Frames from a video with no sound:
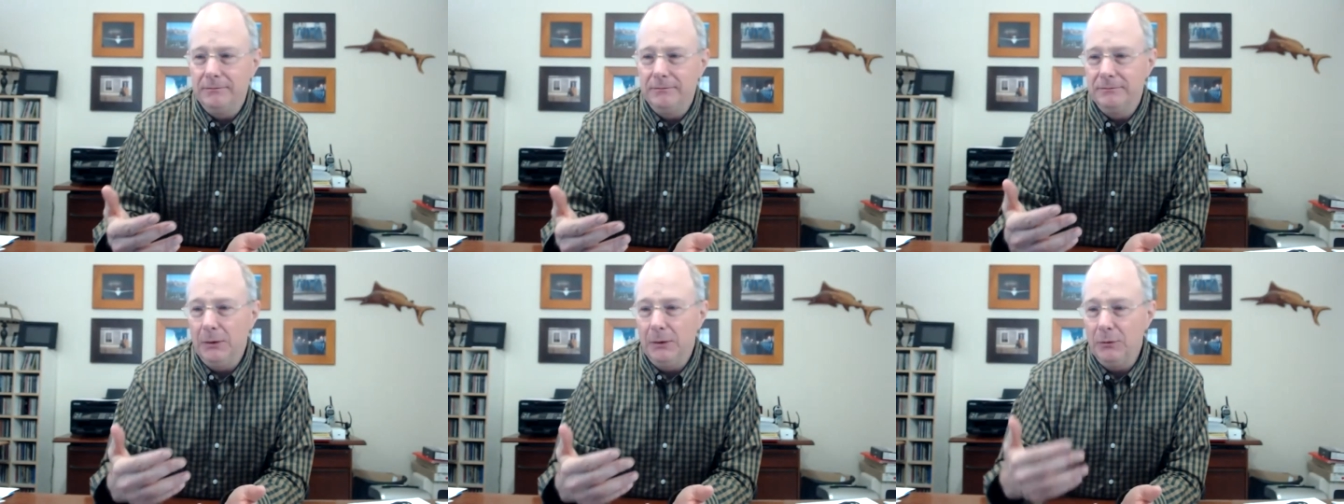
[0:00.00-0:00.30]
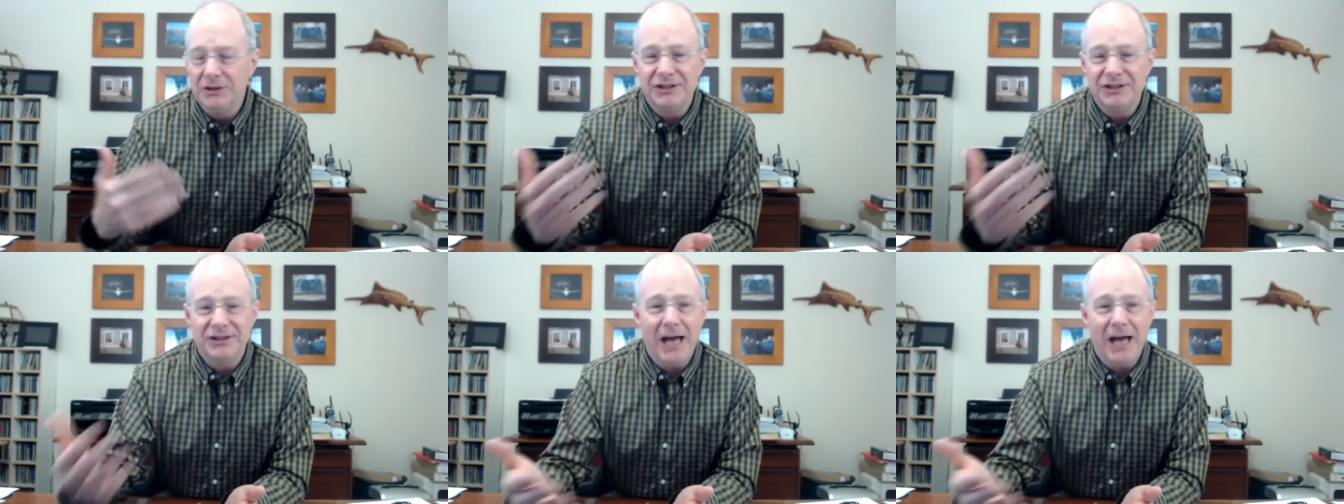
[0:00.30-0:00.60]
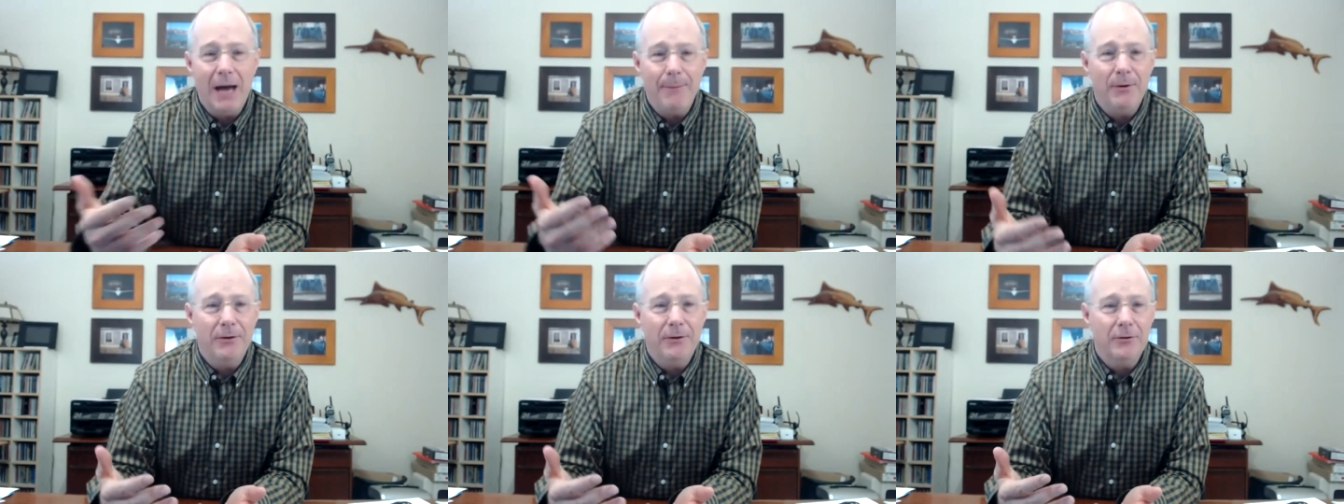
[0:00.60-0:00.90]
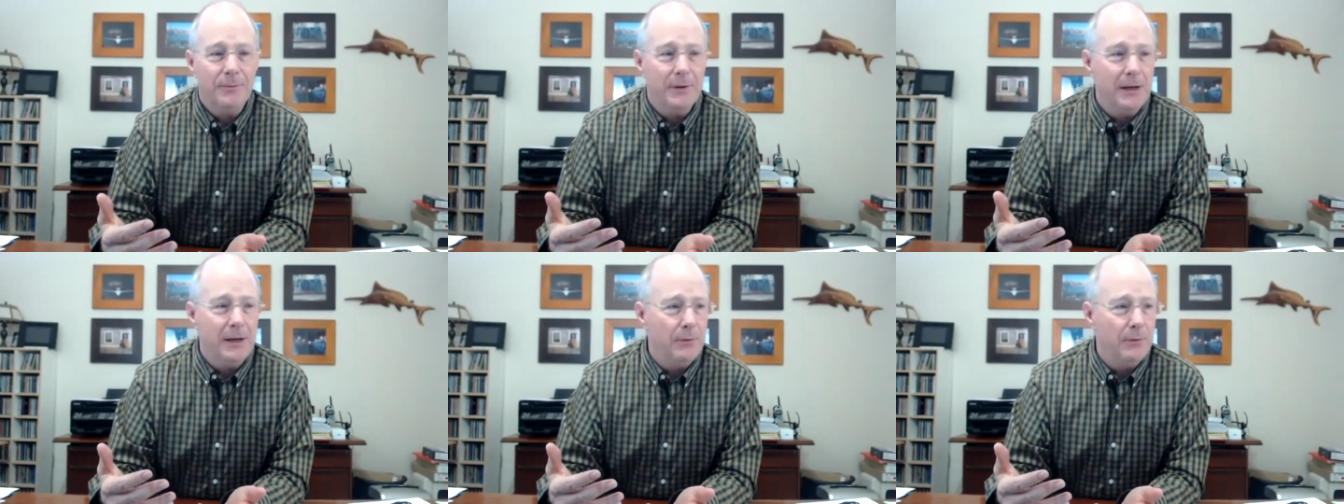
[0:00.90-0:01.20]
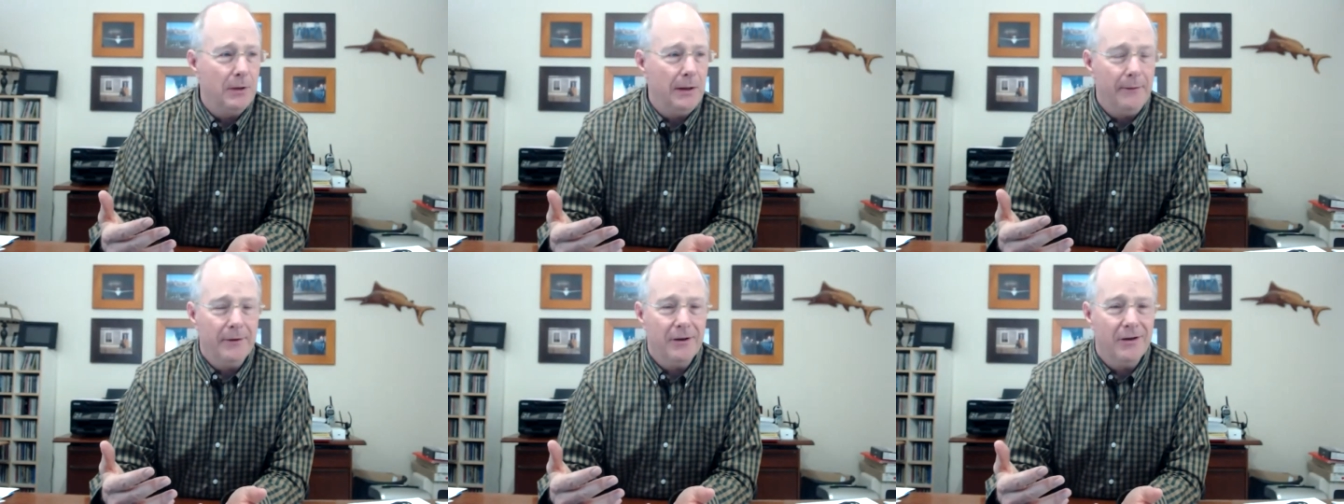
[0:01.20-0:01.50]
they would stop other people
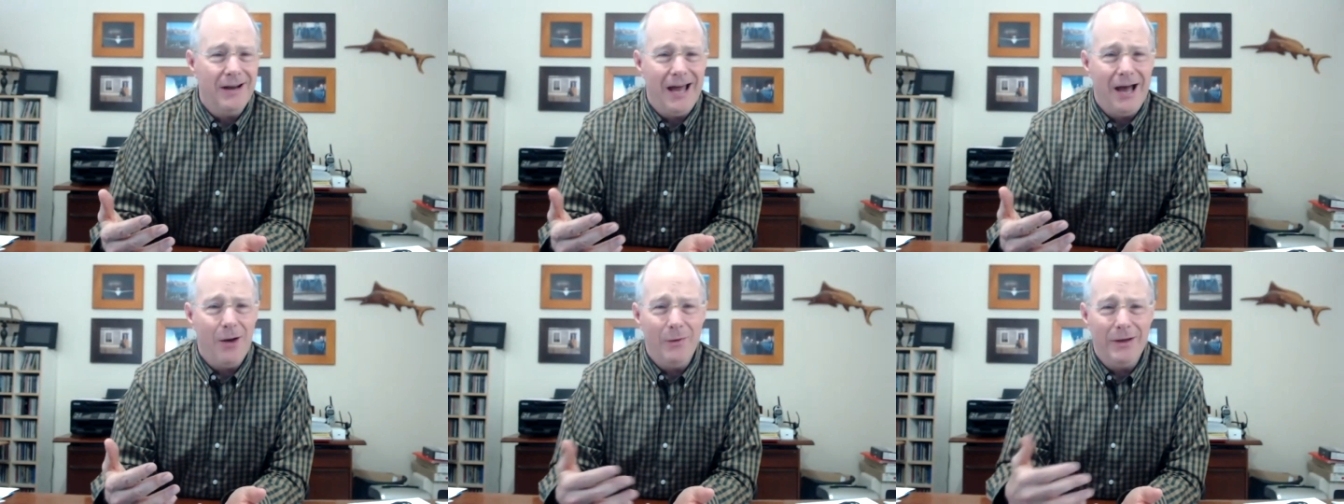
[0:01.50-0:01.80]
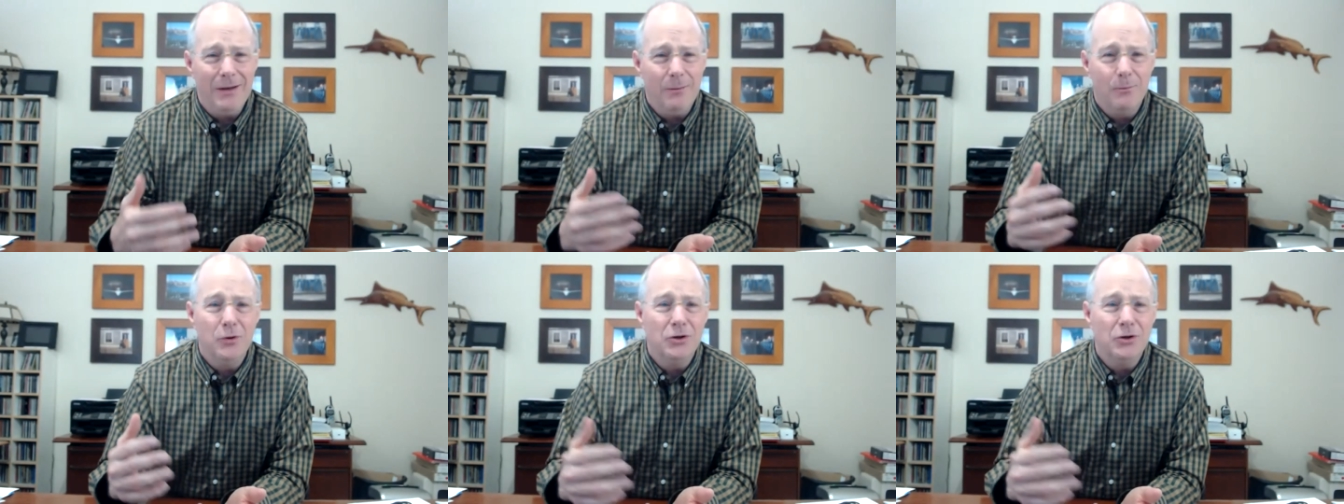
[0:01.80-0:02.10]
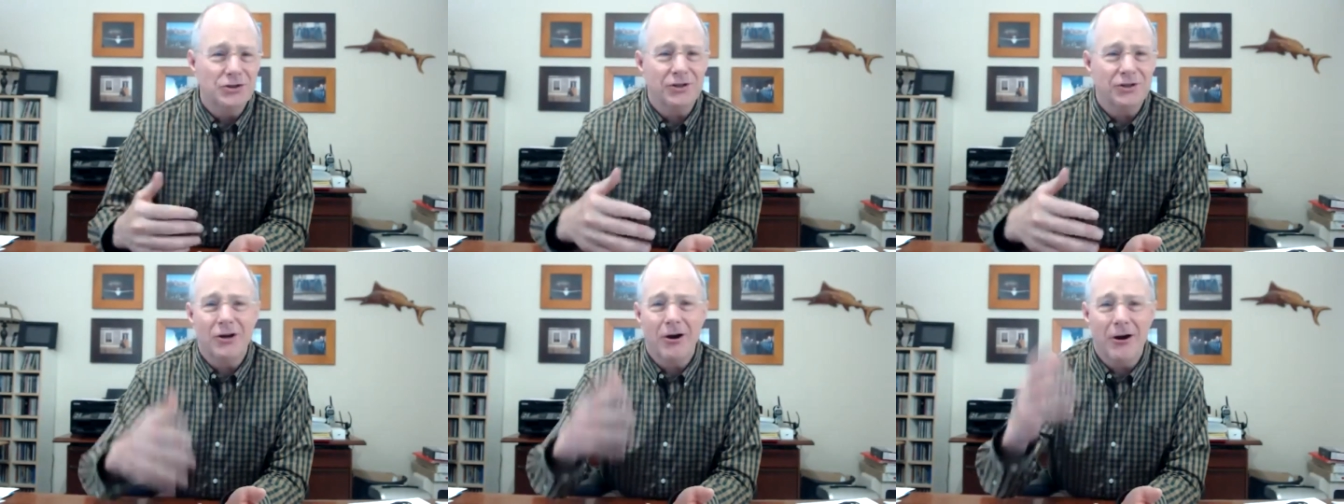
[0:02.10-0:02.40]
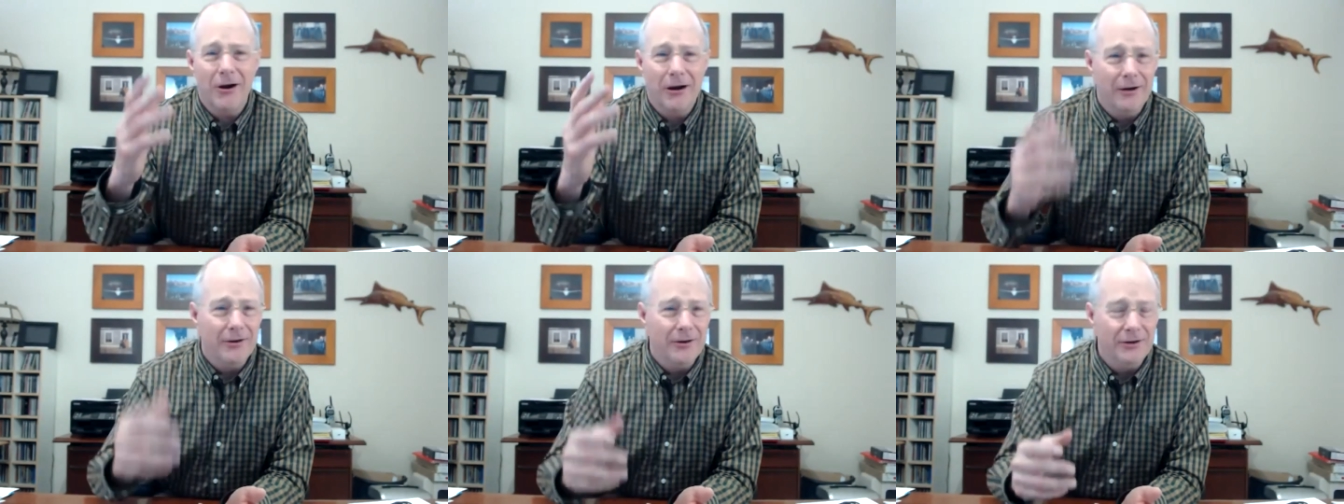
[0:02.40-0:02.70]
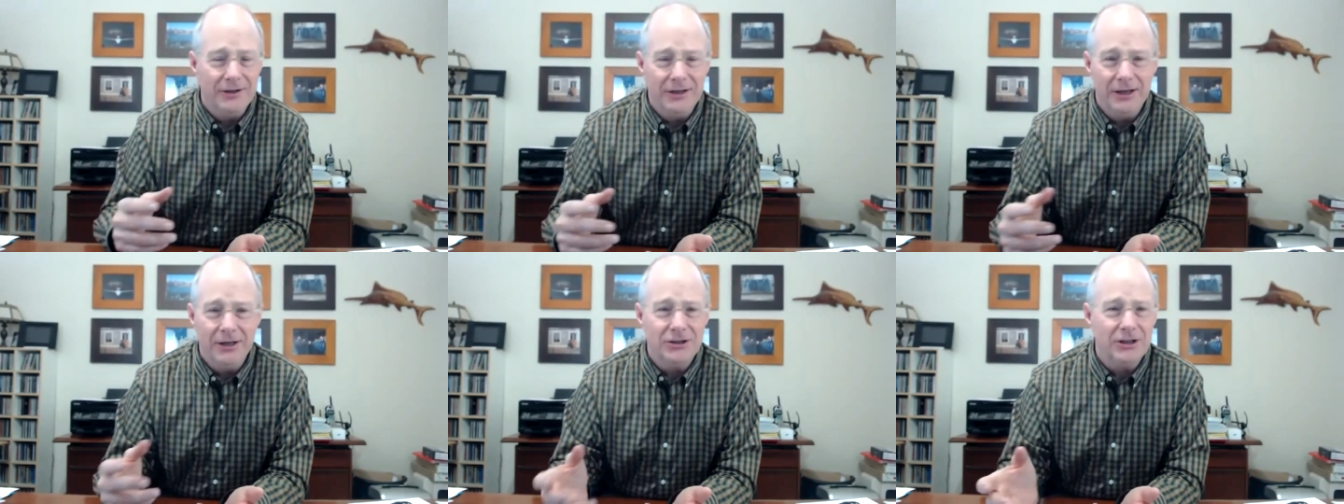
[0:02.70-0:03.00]
and I would go, now we can push the car out of the
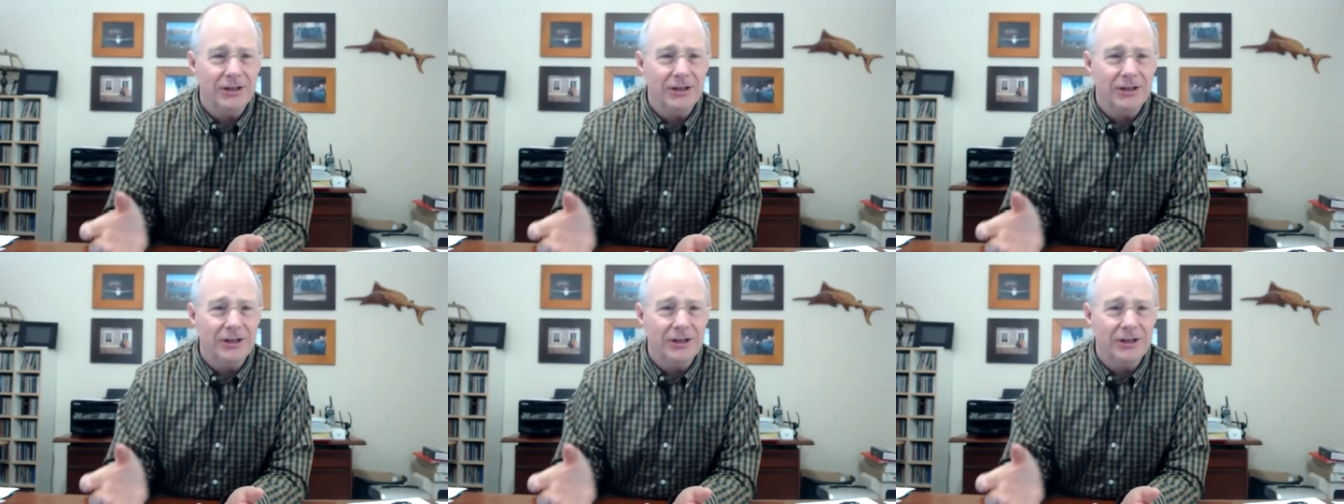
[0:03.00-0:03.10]
ditch.